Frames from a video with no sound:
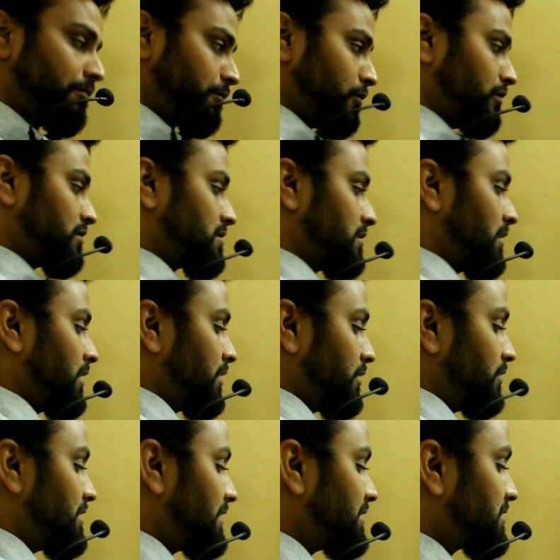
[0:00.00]
Of course,
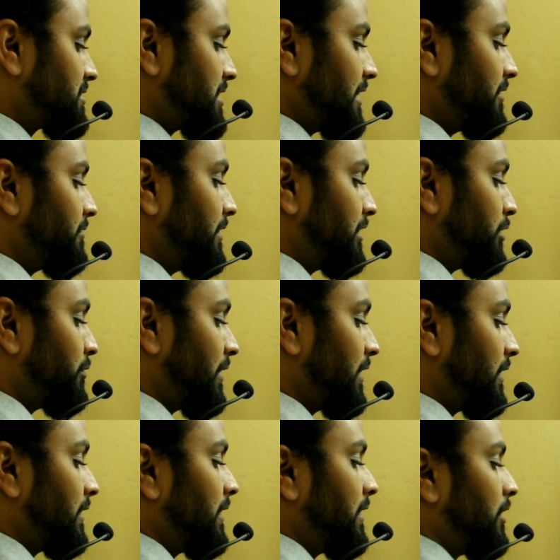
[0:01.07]
you just check with
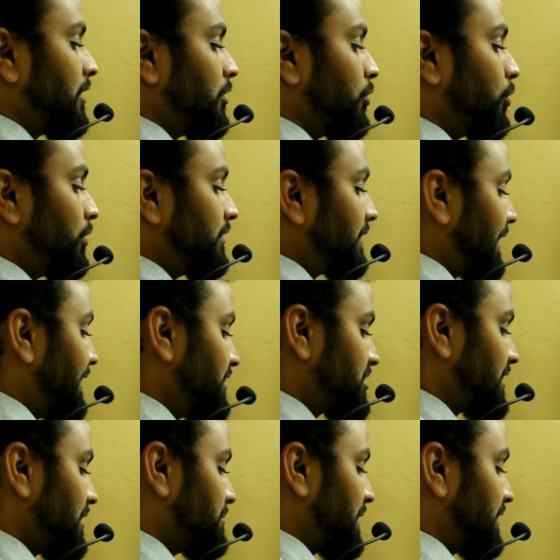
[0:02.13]
your own
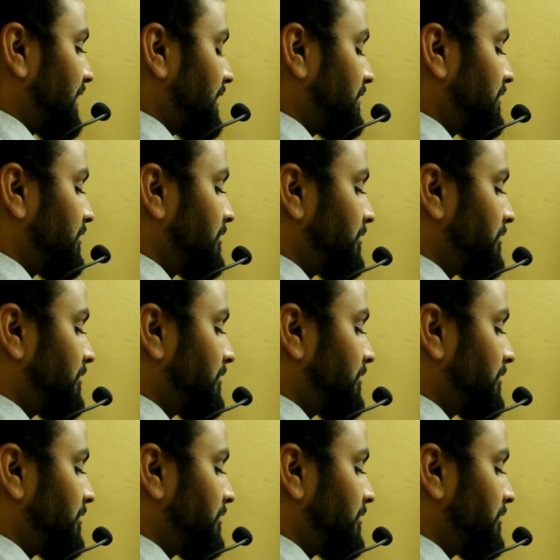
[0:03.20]
traditional method.